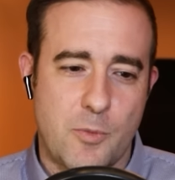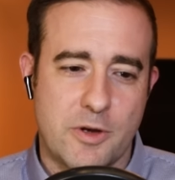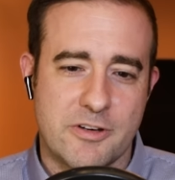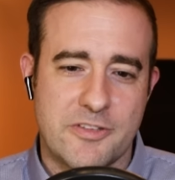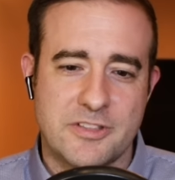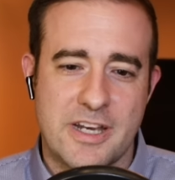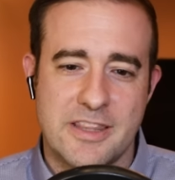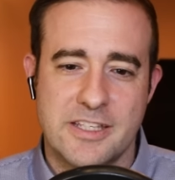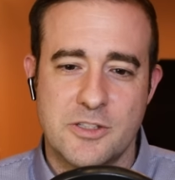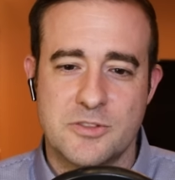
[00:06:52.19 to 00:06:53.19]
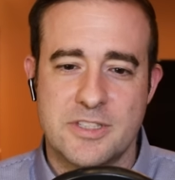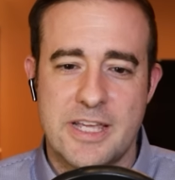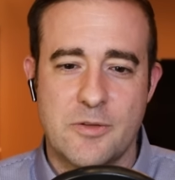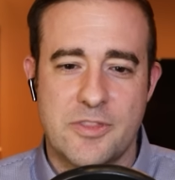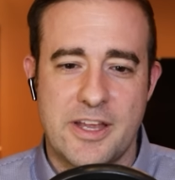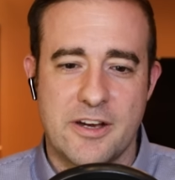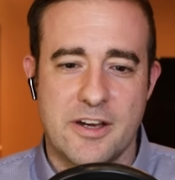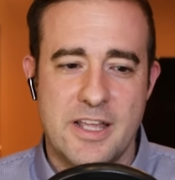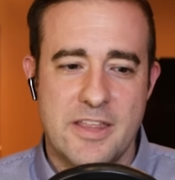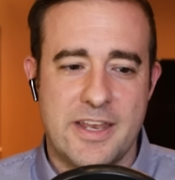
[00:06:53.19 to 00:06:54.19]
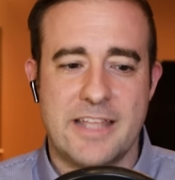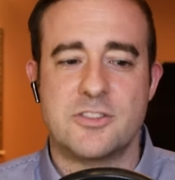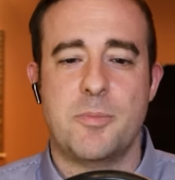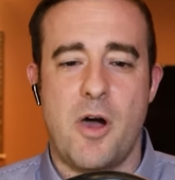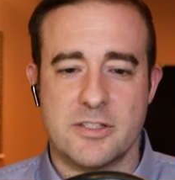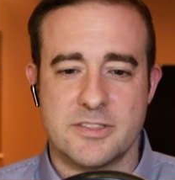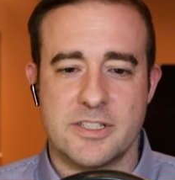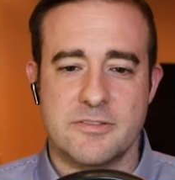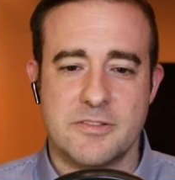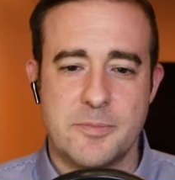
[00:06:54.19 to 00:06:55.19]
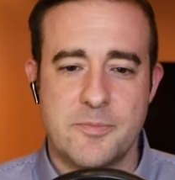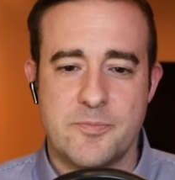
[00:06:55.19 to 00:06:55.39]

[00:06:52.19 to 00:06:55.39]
So I'm wondering if there's anything you see out there that has you positive.